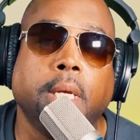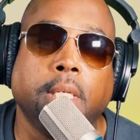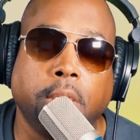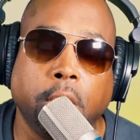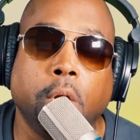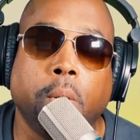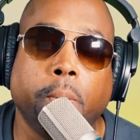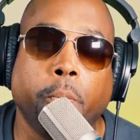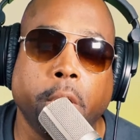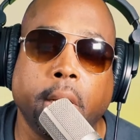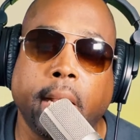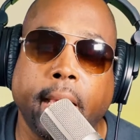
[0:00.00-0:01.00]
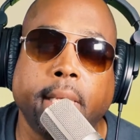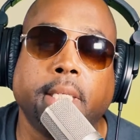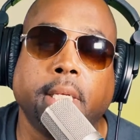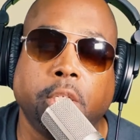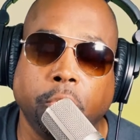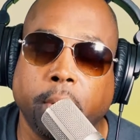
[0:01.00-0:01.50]
she gonna realize
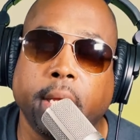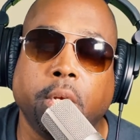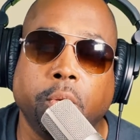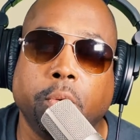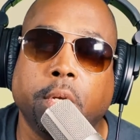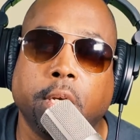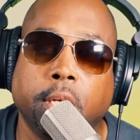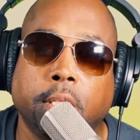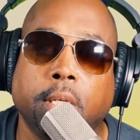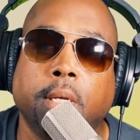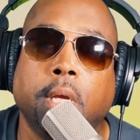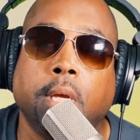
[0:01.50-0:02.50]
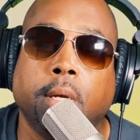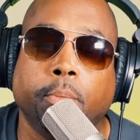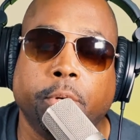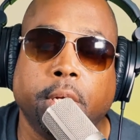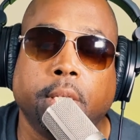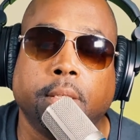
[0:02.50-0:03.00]
that you ain't doing nothing
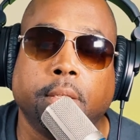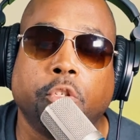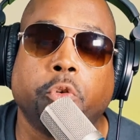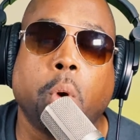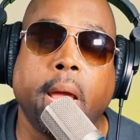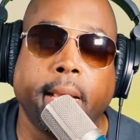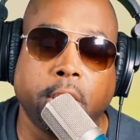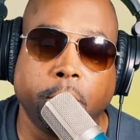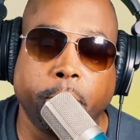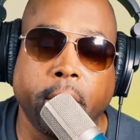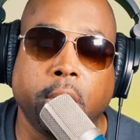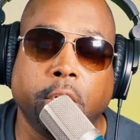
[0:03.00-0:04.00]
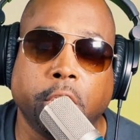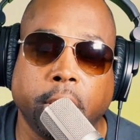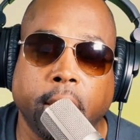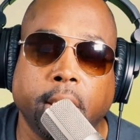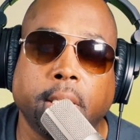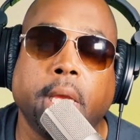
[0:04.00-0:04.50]
but trying to make her
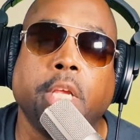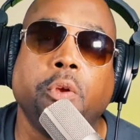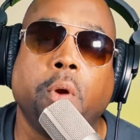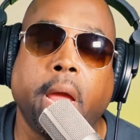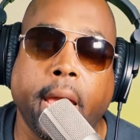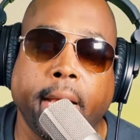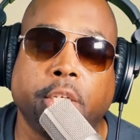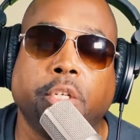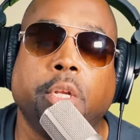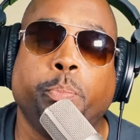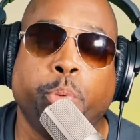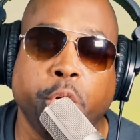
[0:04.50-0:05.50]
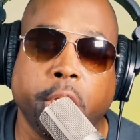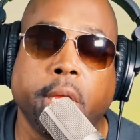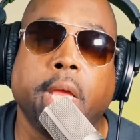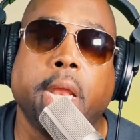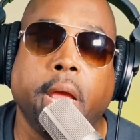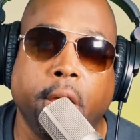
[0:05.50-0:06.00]
jealous, and you're actually
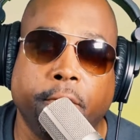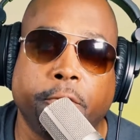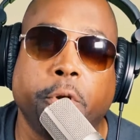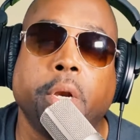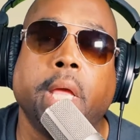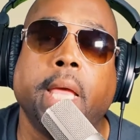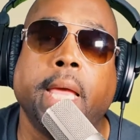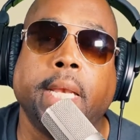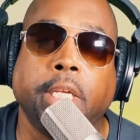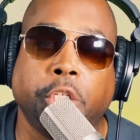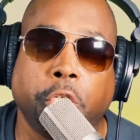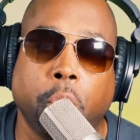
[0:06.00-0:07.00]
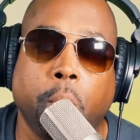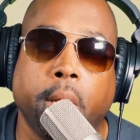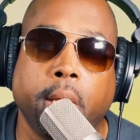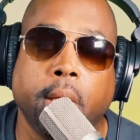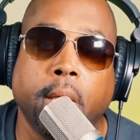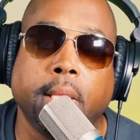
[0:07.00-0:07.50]
putting in effort, and it's
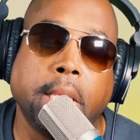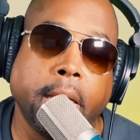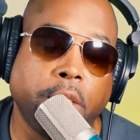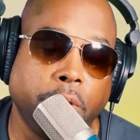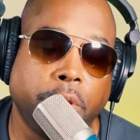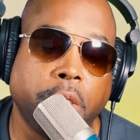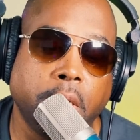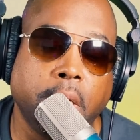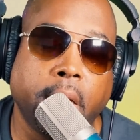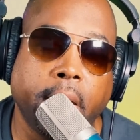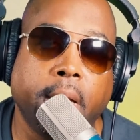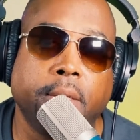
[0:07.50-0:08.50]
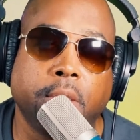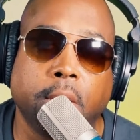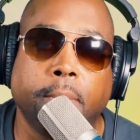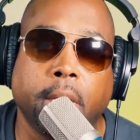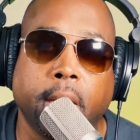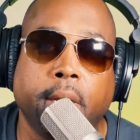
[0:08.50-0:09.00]
showing that you still have
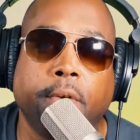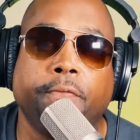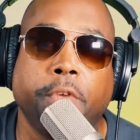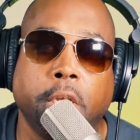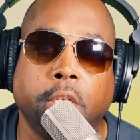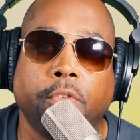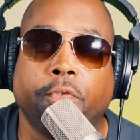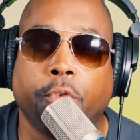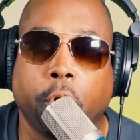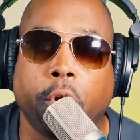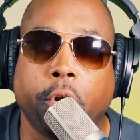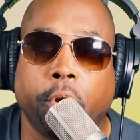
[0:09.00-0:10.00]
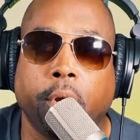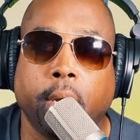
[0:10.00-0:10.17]
some kind of feelings for her.